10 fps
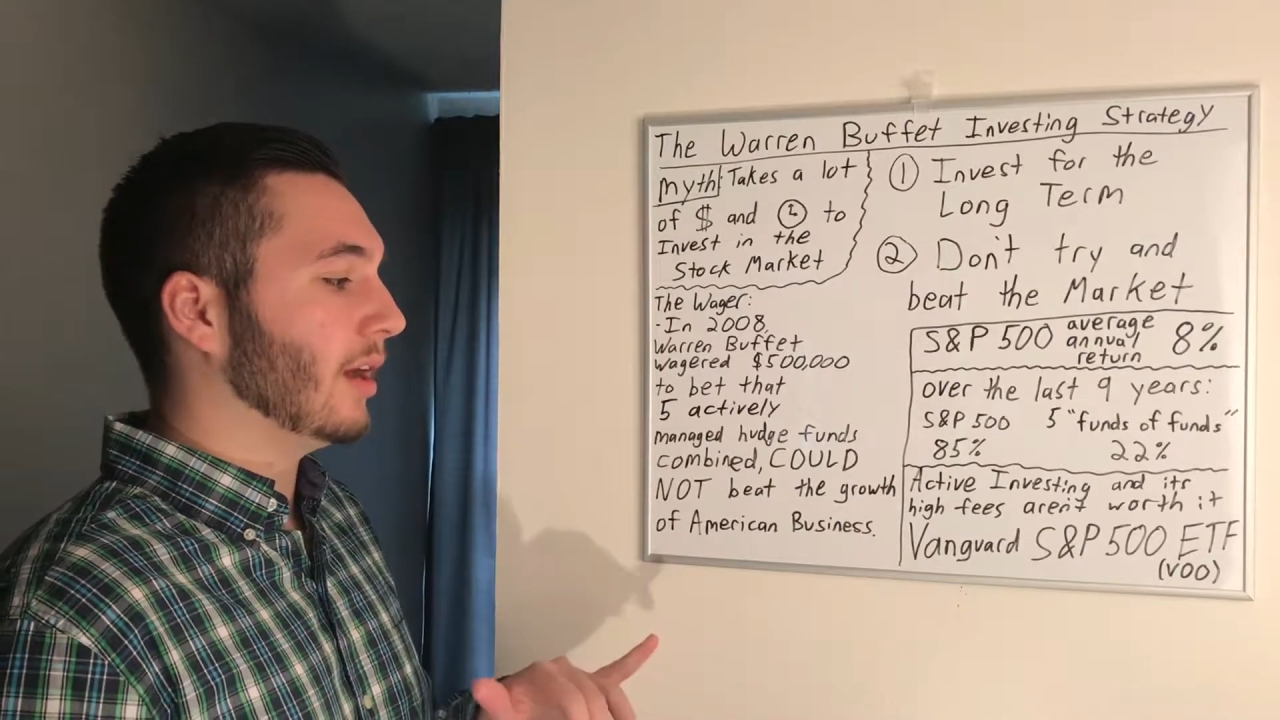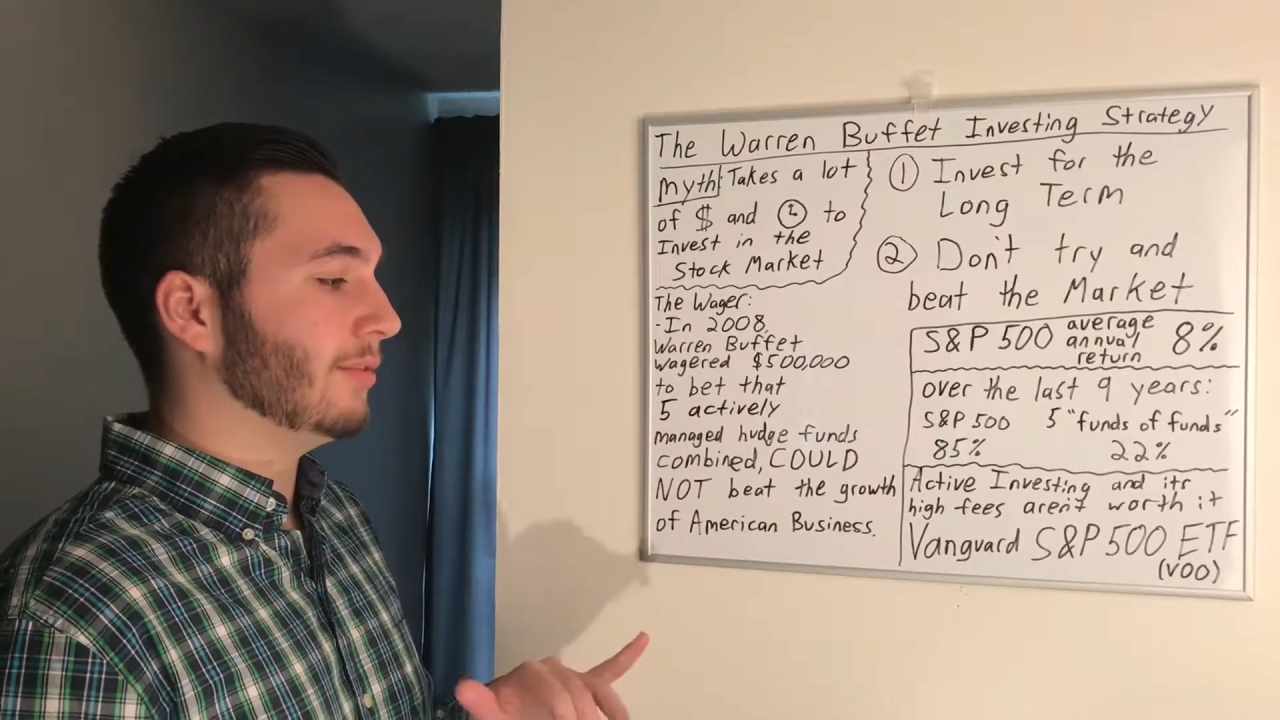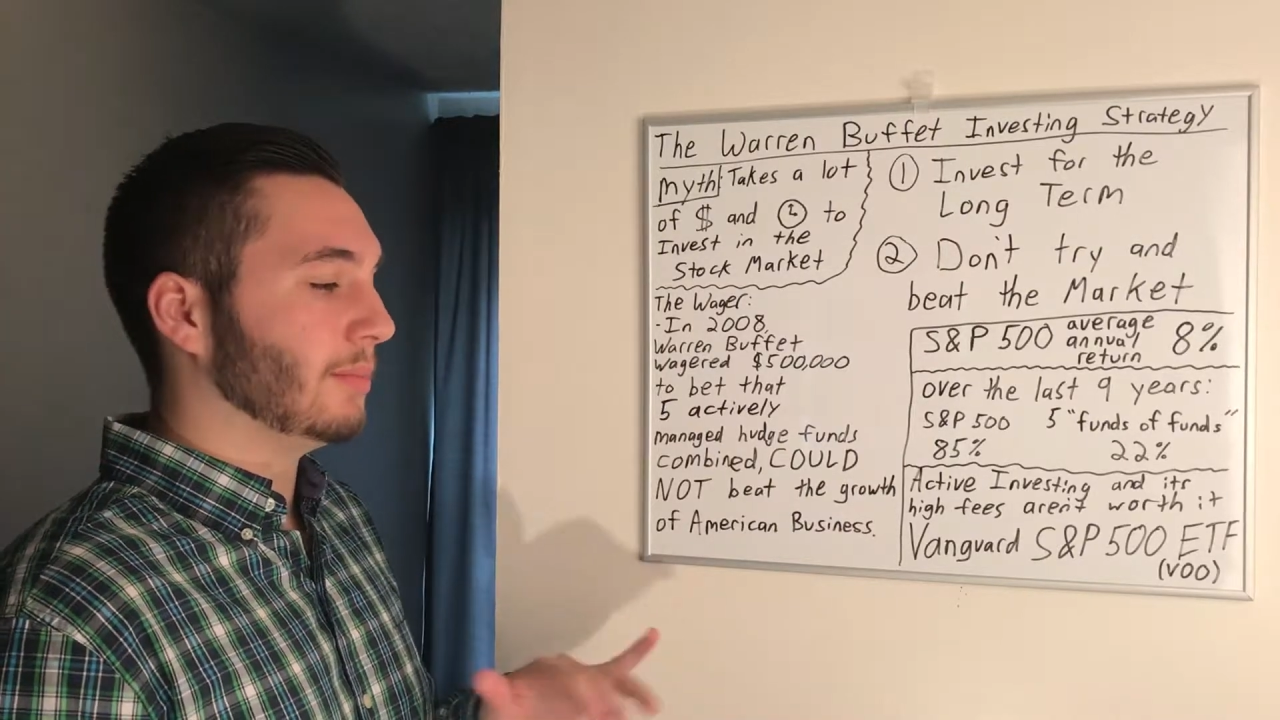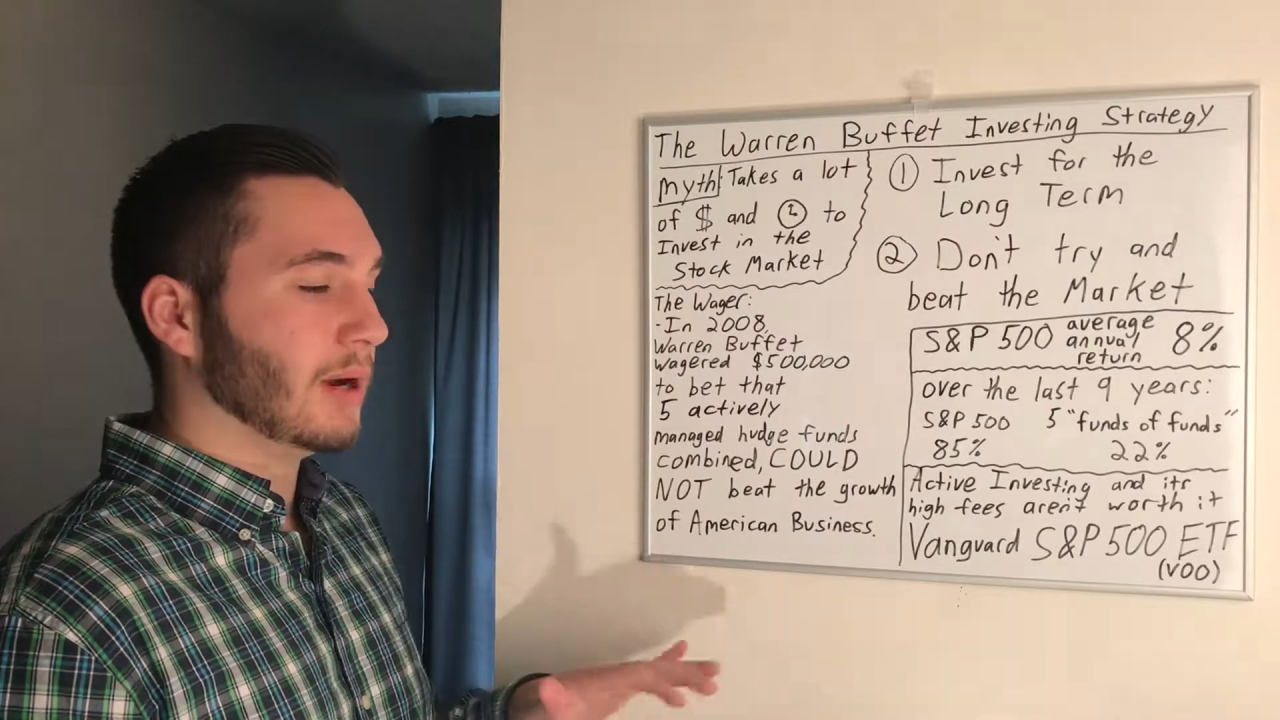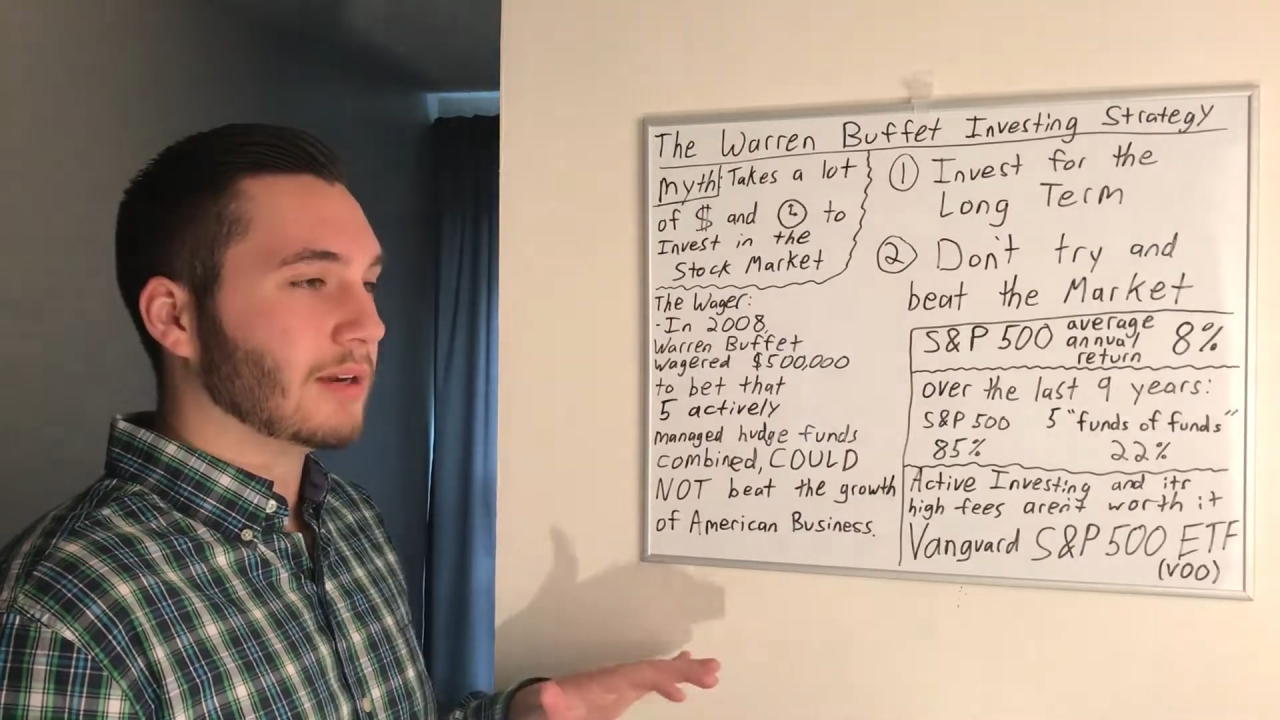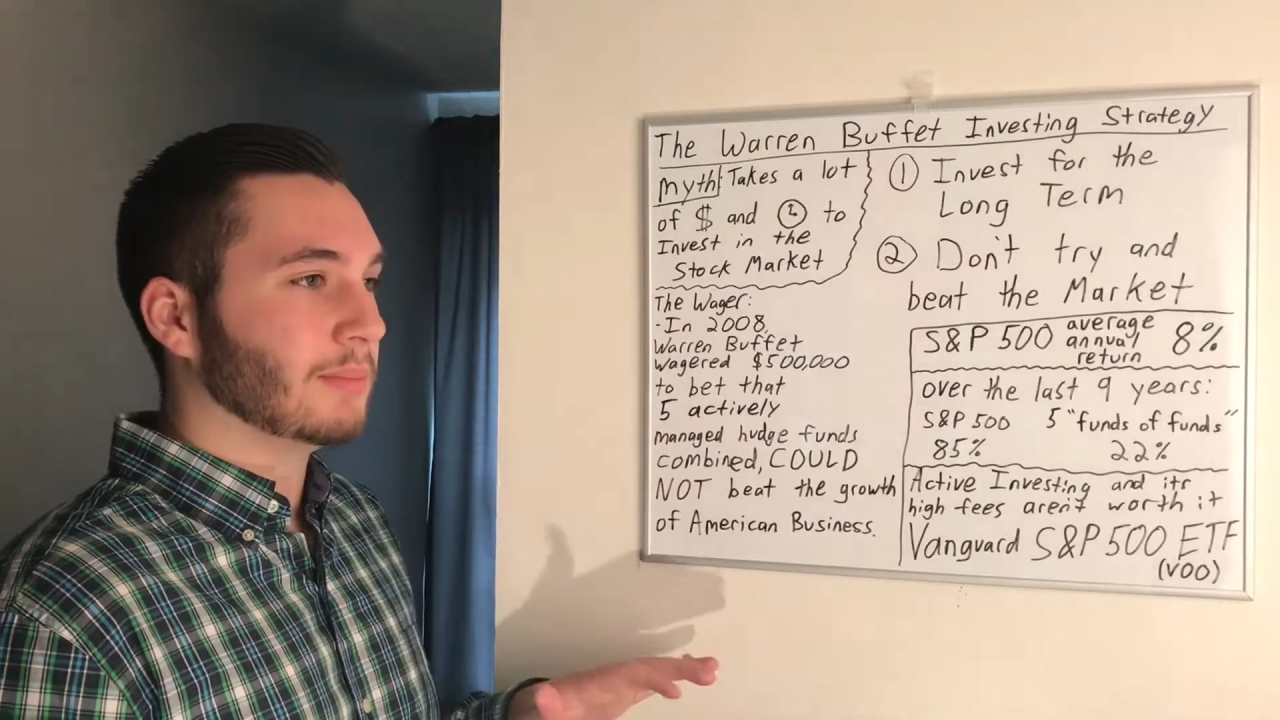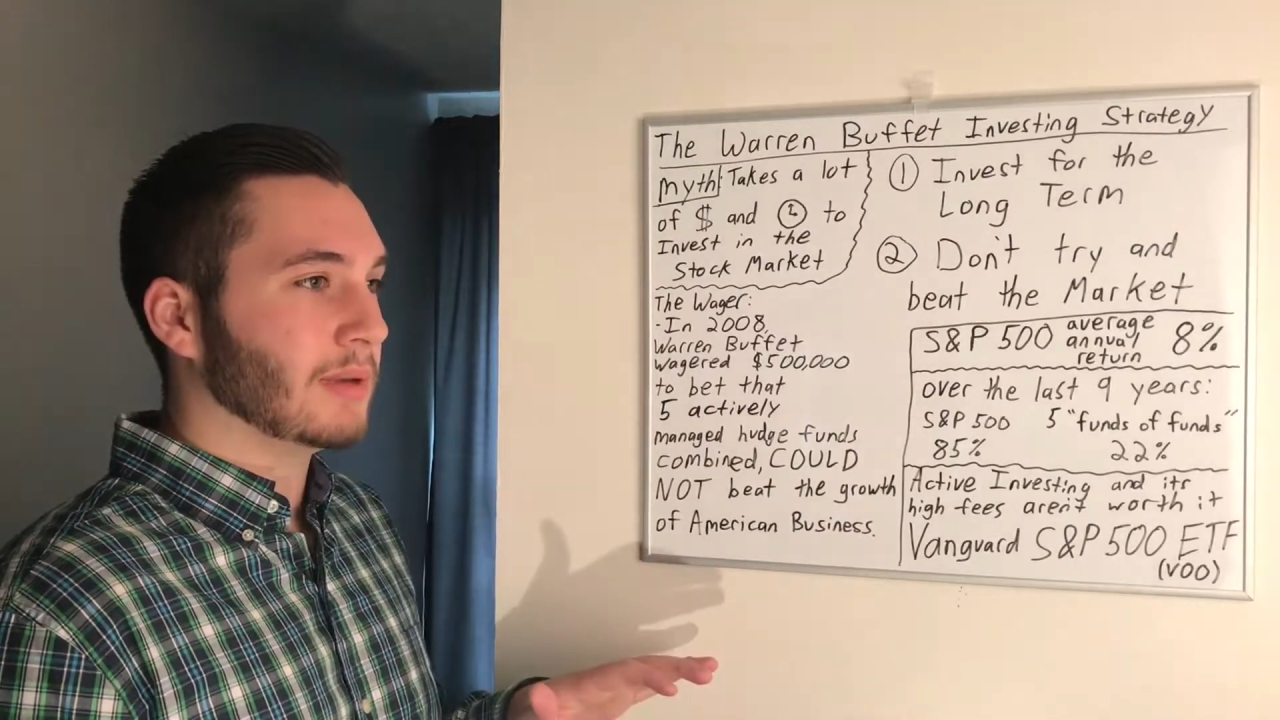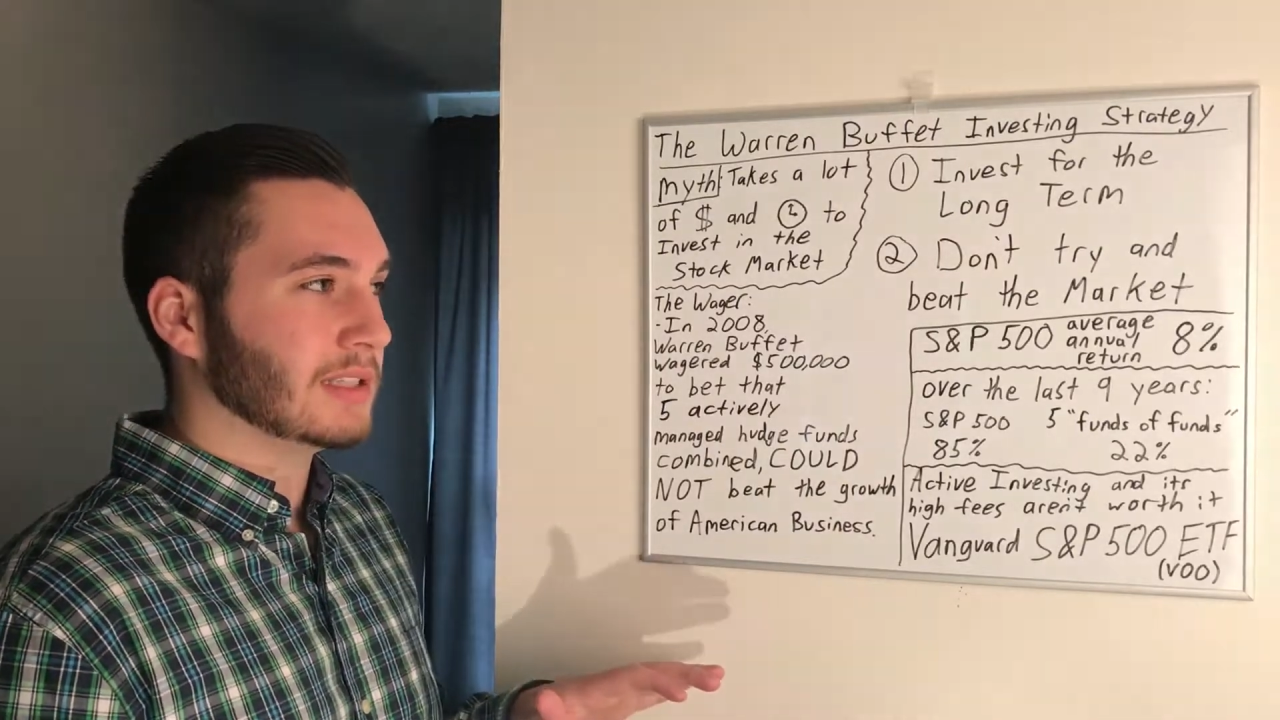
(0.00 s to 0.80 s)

of American